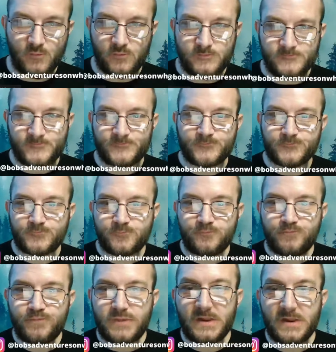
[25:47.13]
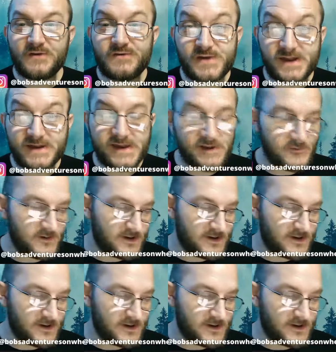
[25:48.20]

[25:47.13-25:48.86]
and check out